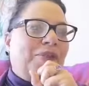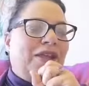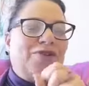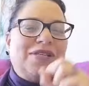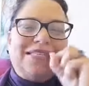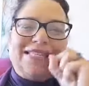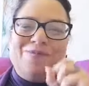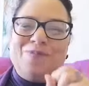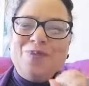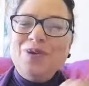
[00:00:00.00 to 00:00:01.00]
Christy,
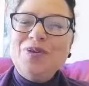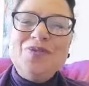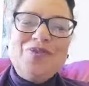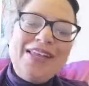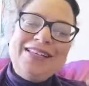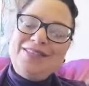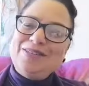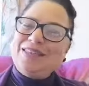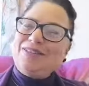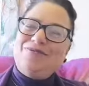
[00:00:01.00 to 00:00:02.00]
move
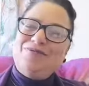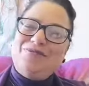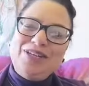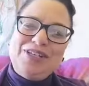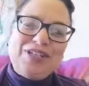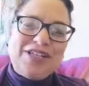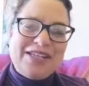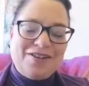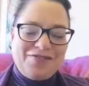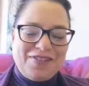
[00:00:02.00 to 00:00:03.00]
into that
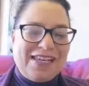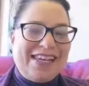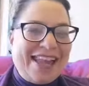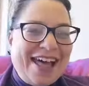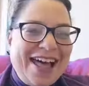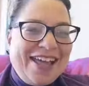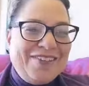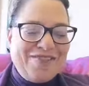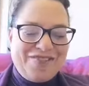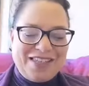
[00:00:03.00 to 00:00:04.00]
vision of the
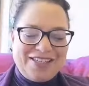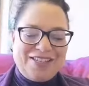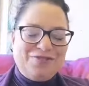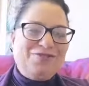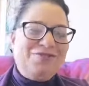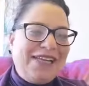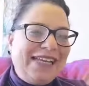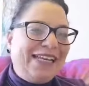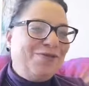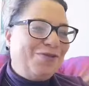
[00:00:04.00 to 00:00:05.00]
life that you
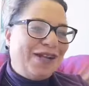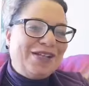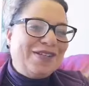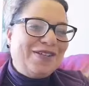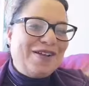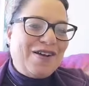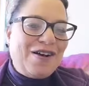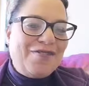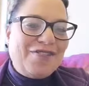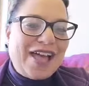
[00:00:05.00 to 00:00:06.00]
really want to
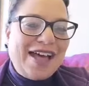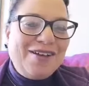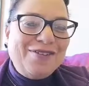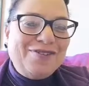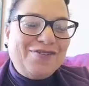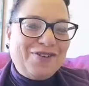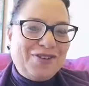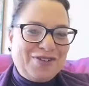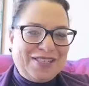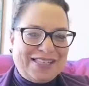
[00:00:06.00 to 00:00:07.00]
carve out for
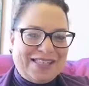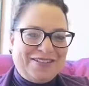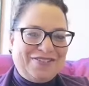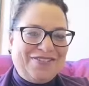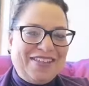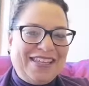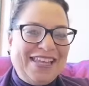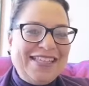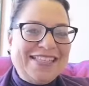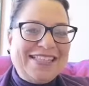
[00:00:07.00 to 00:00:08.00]
yourself,
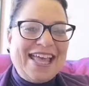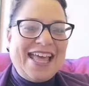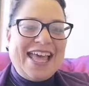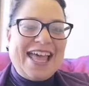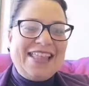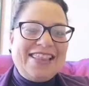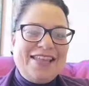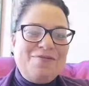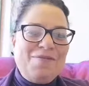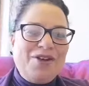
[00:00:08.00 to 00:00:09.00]
yes? And
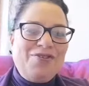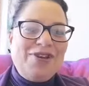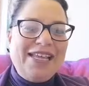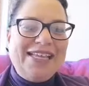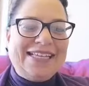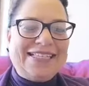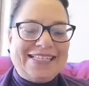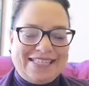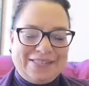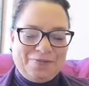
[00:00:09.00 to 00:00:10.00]
then
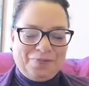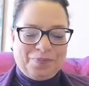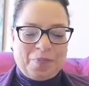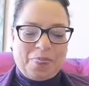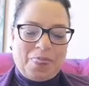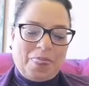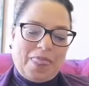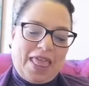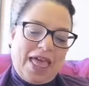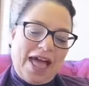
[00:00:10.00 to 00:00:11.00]
Maurice,
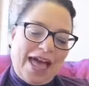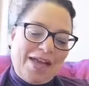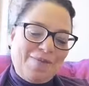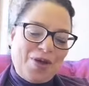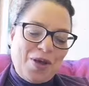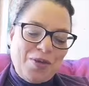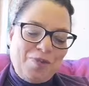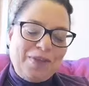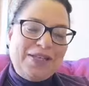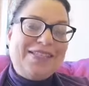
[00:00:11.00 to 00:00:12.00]
I am
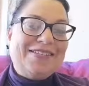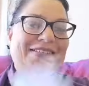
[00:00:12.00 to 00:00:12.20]
open to